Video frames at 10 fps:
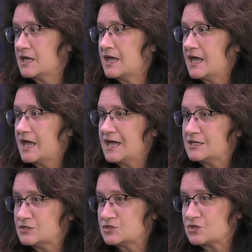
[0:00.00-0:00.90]
That's
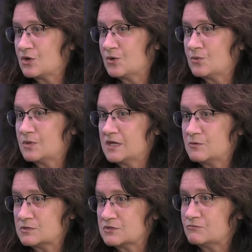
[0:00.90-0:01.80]
and so it
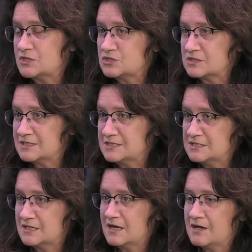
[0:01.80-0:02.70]
was originally
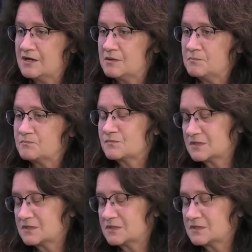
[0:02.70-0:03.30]
um,